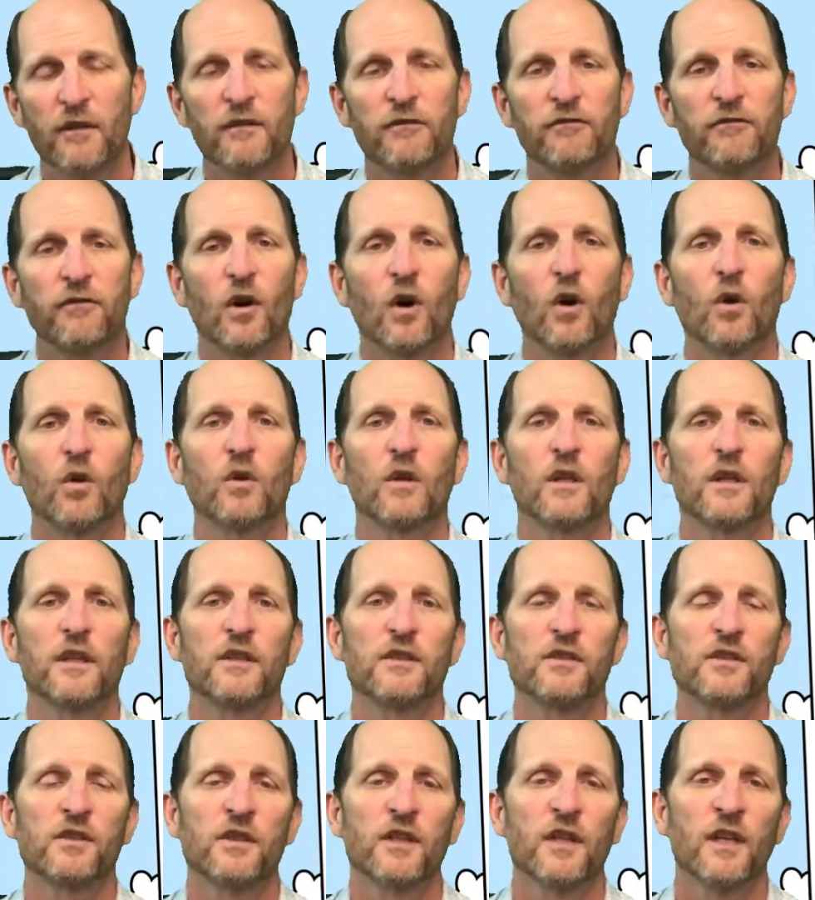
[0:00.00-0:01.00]

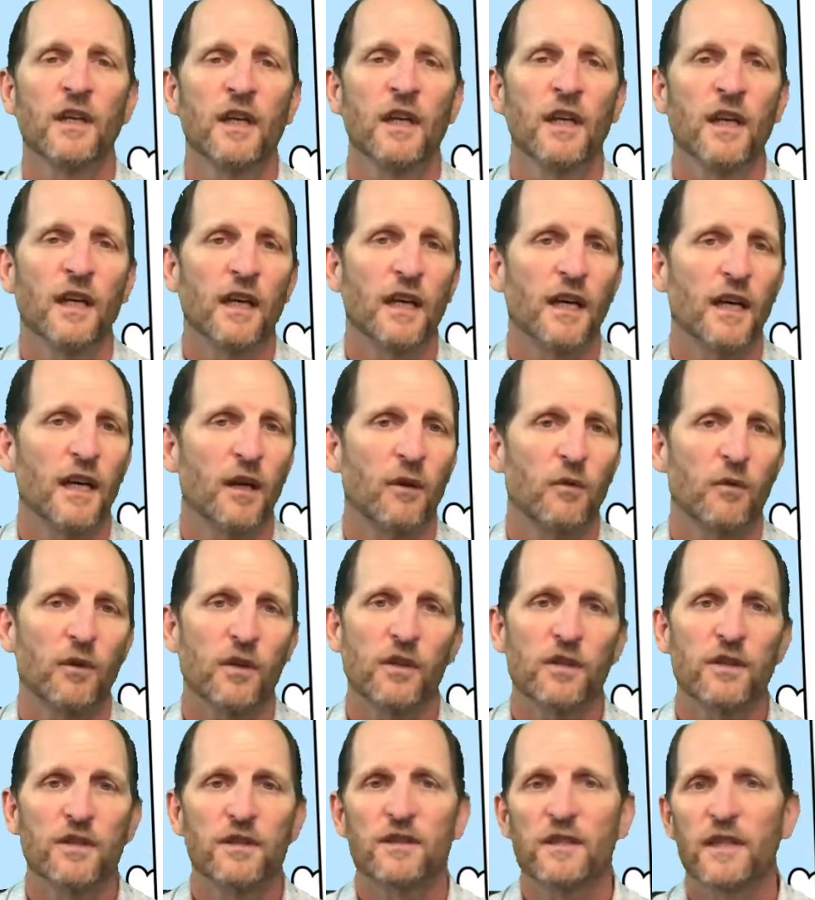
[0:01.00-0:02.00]
foliage, where
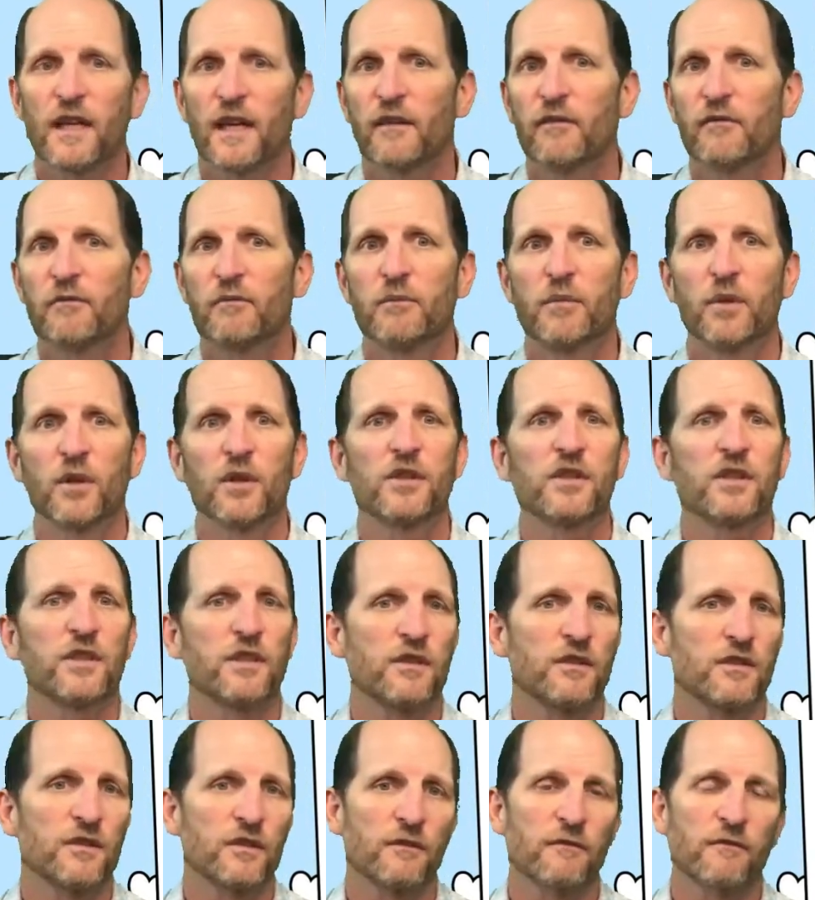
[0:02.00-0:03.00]
you just have
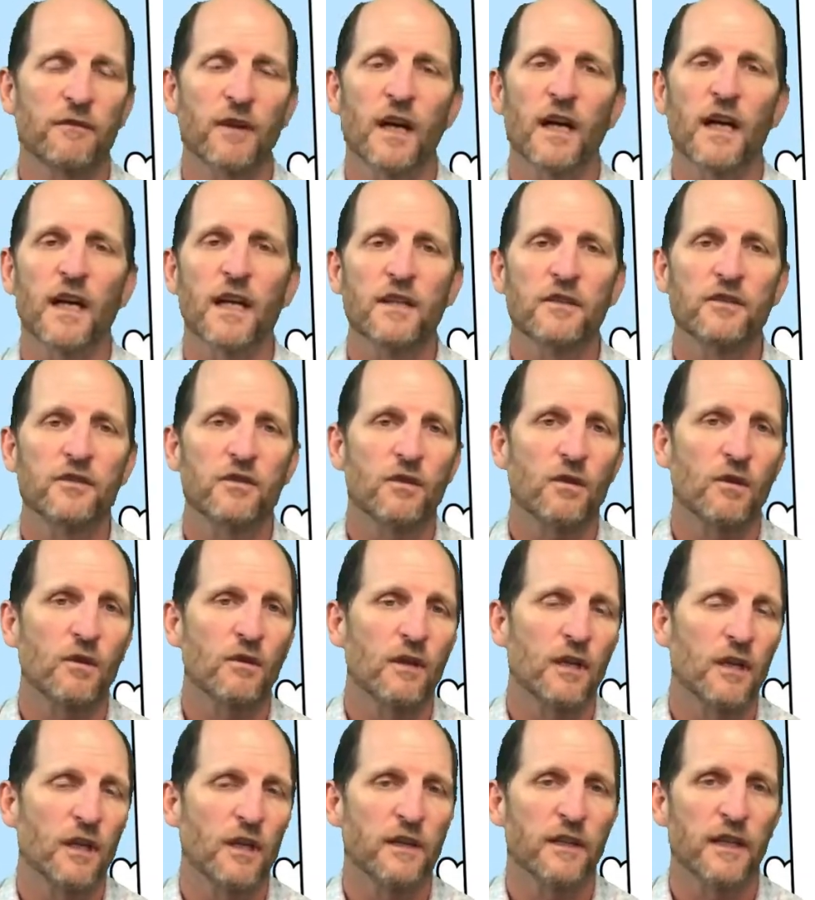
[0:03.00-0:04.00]
bushes or vines
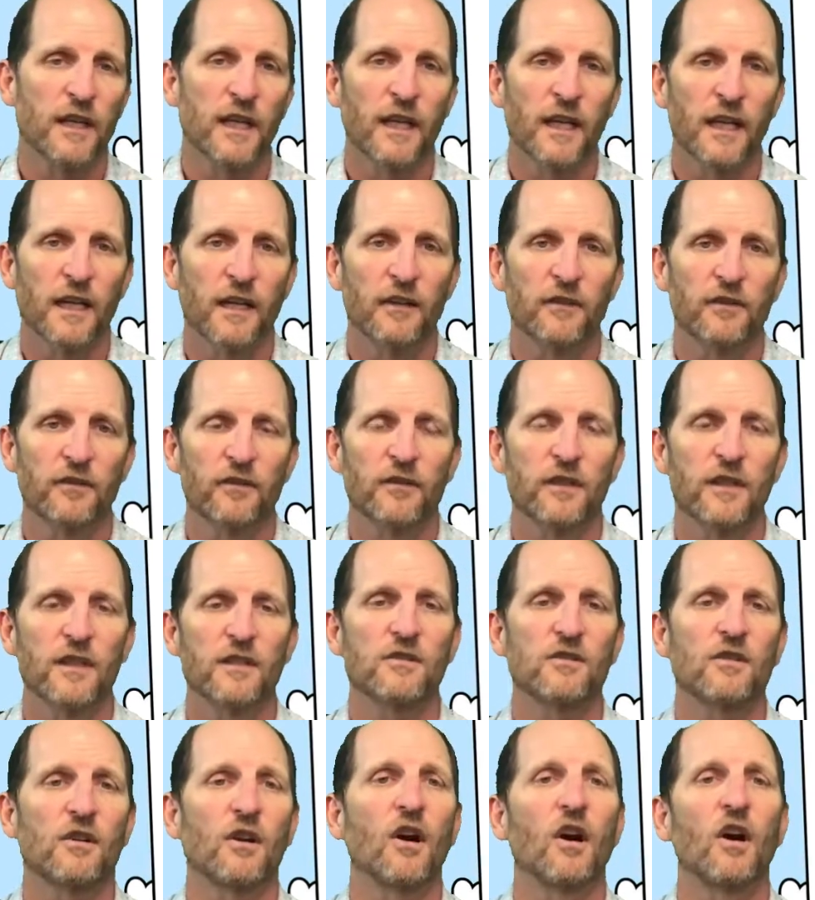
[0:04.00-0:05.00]
growing on the house.
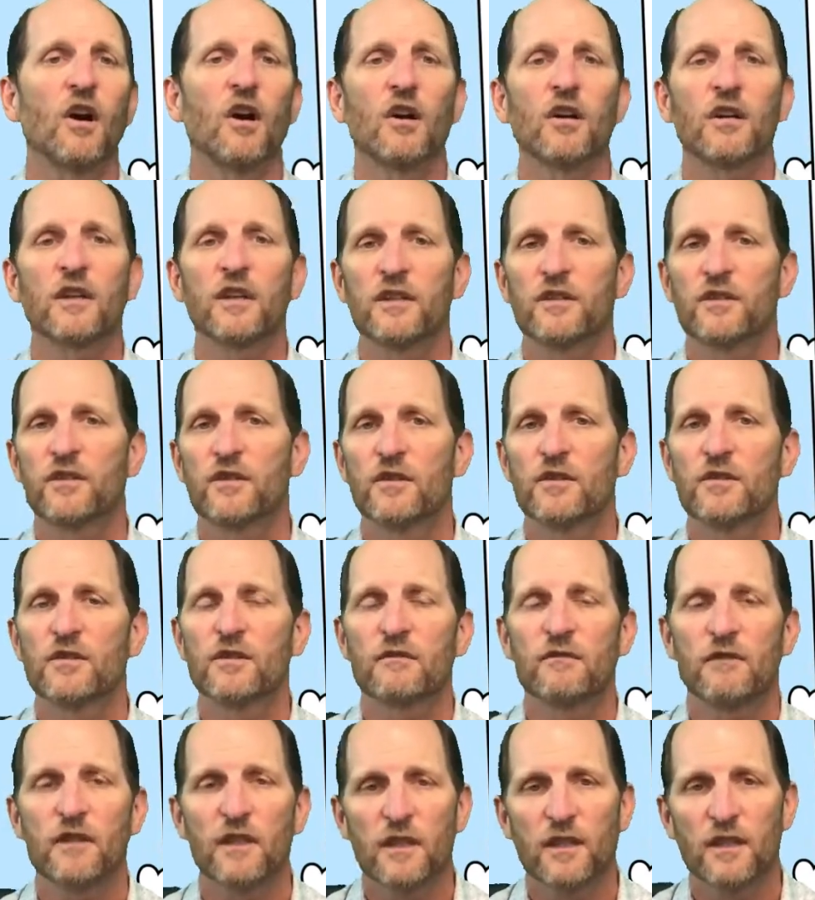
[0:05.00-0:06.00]
These are all
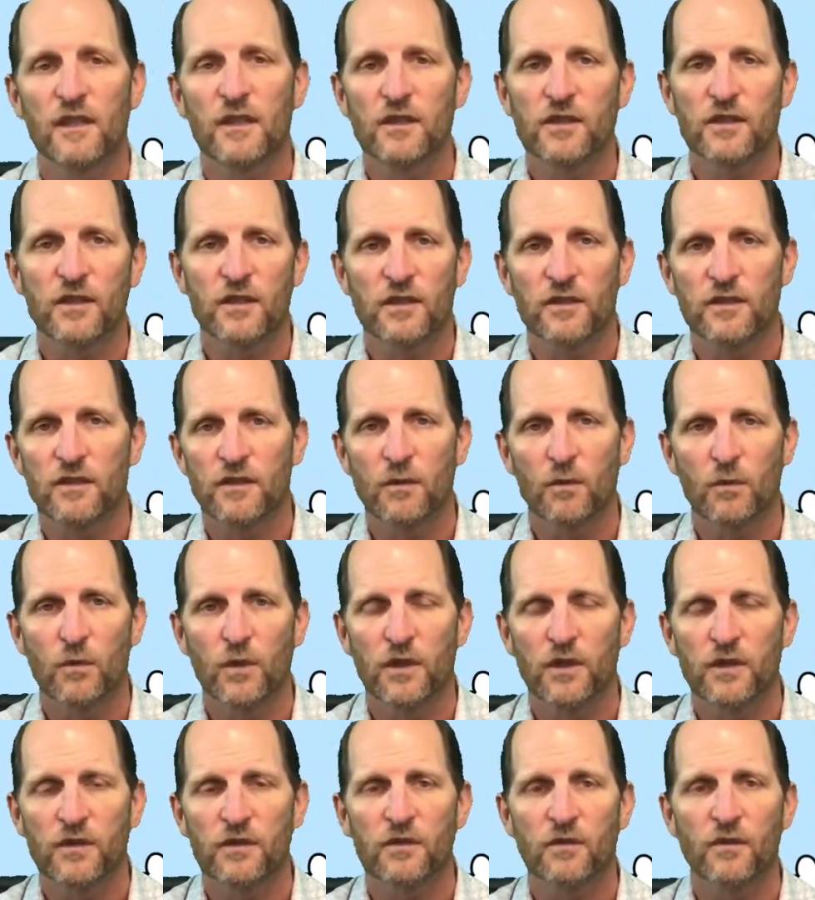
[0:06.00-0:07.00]
conducive conditions to
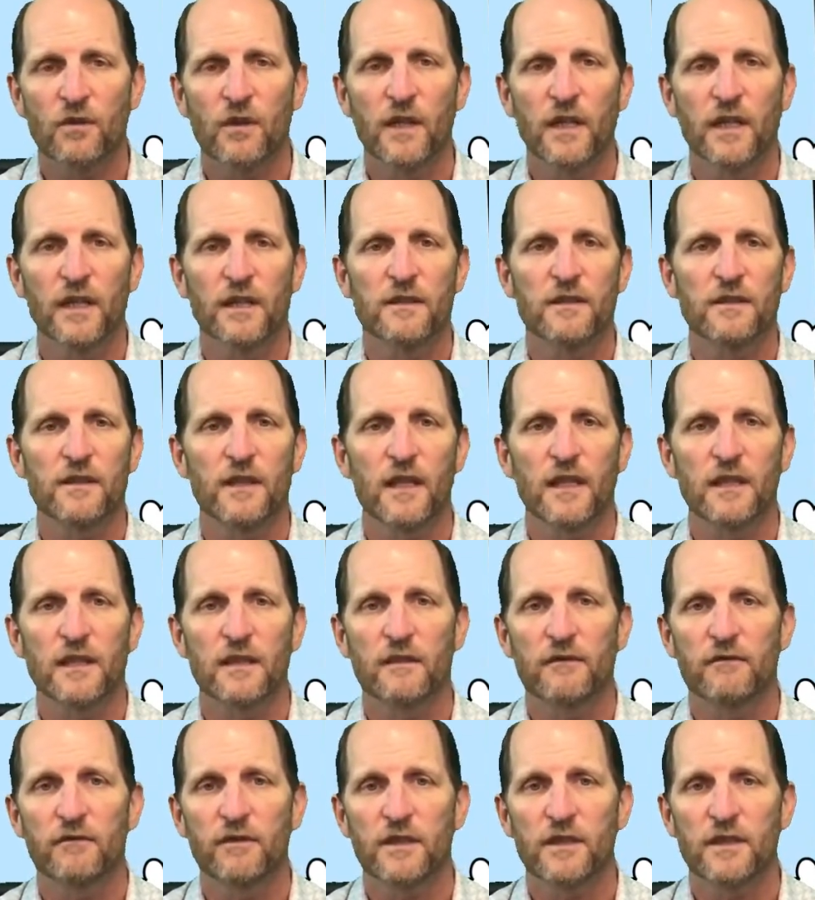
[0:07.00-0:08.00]
wood destroying insect
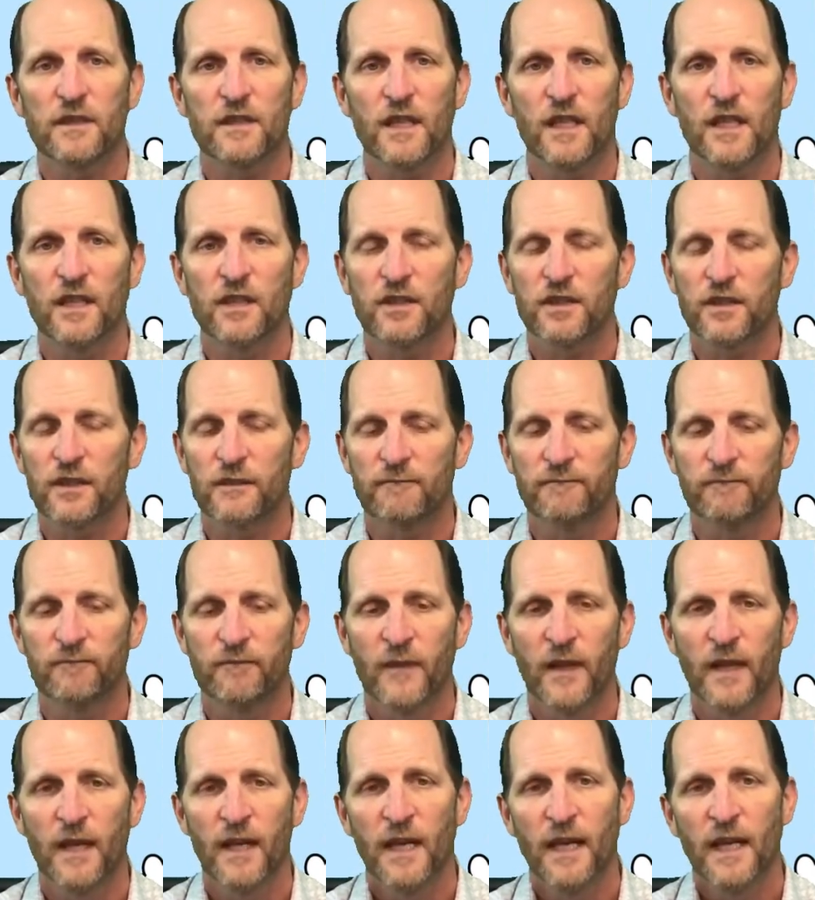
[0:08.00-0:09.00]
infestation.
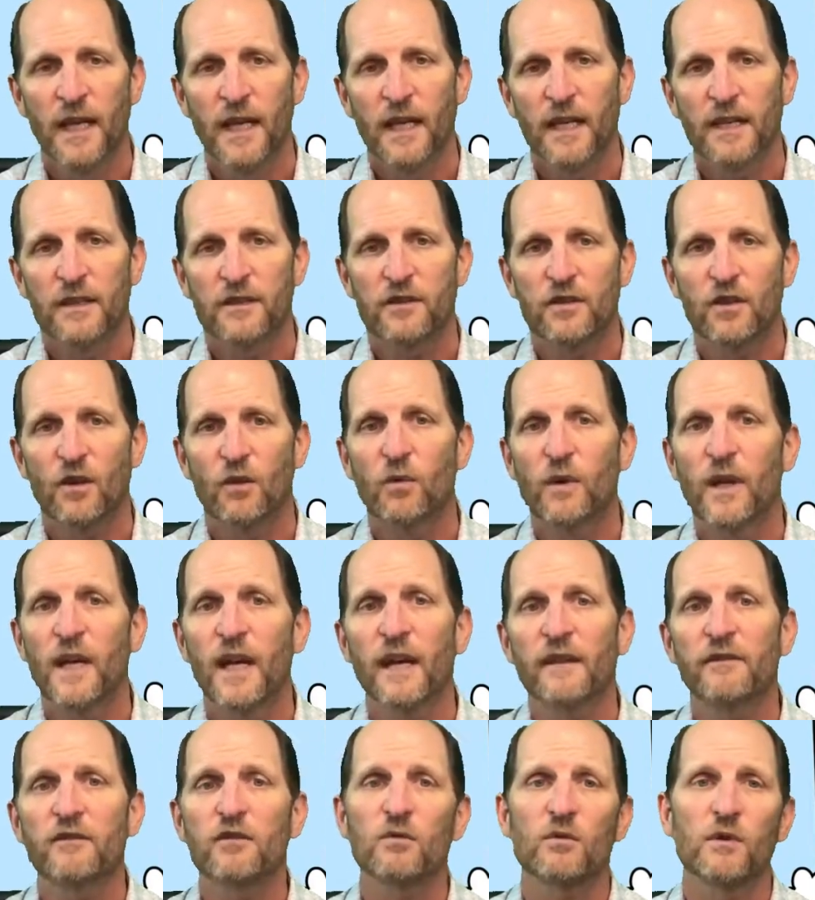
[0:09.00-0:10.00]
And so we
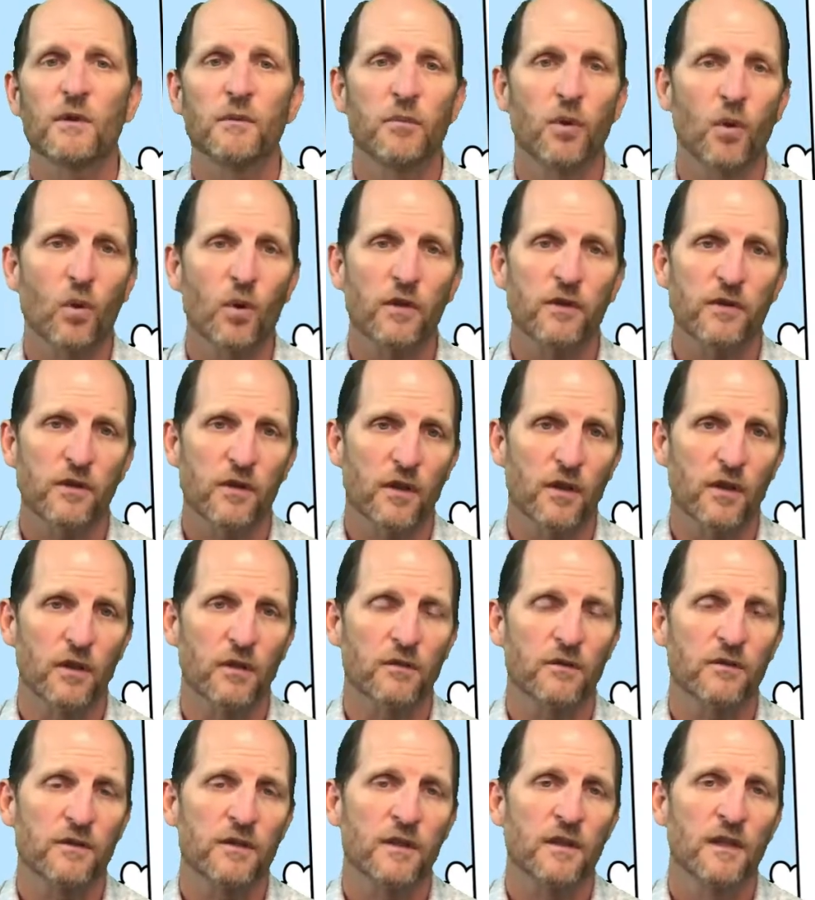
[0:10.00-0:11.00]
have to report
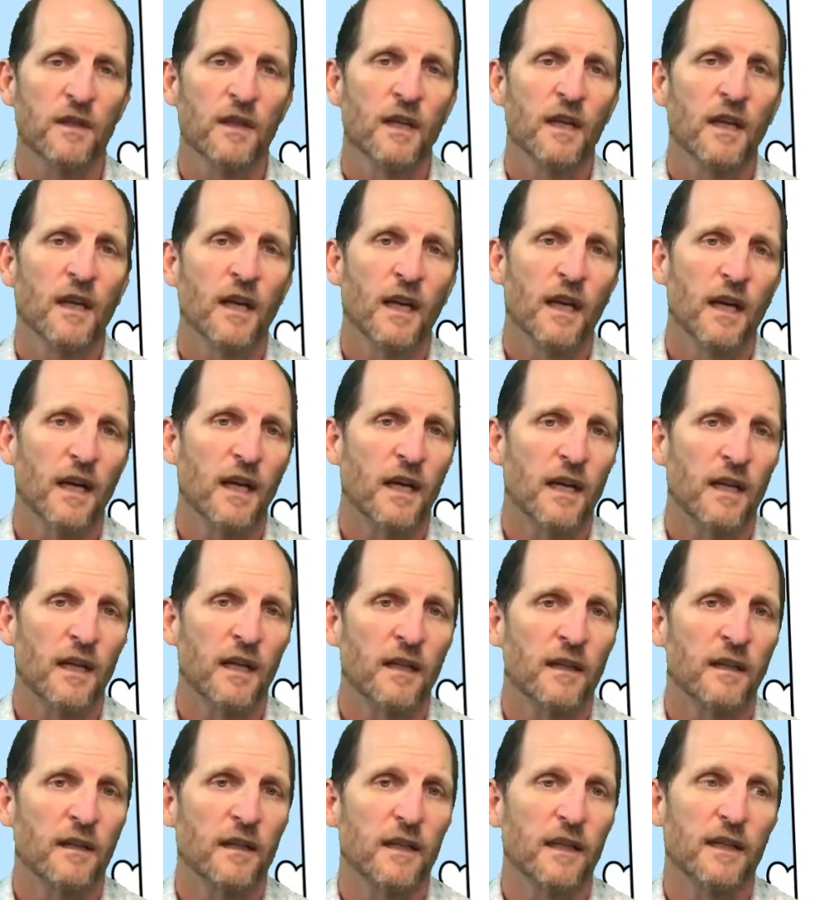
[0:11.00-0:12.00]
those.
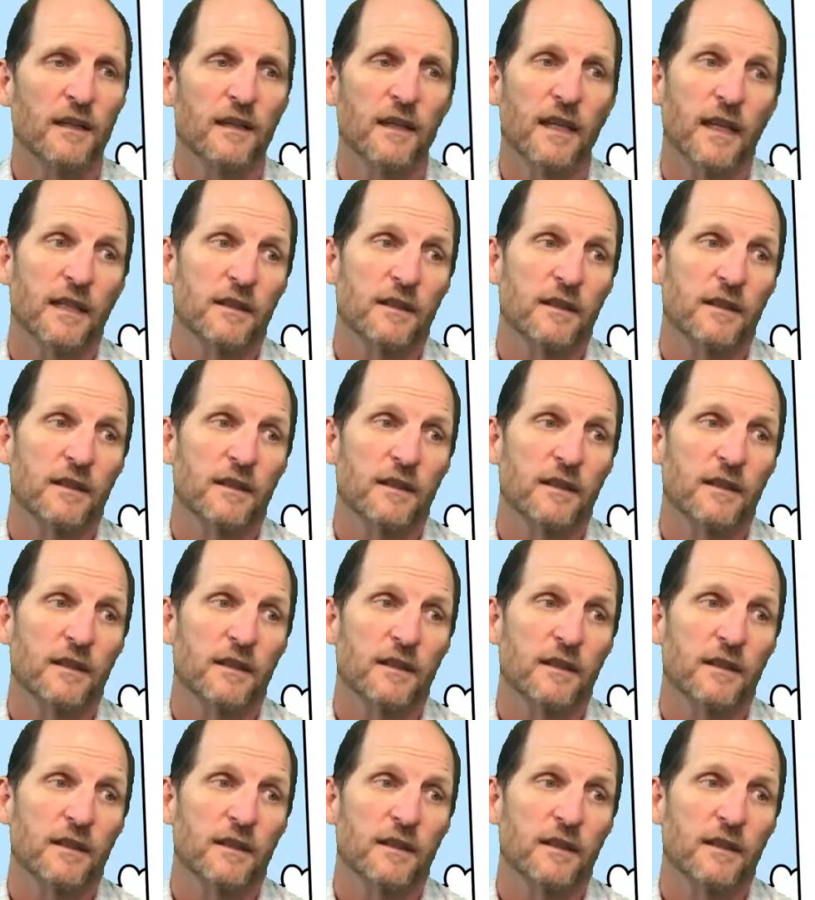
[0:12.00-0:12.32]
And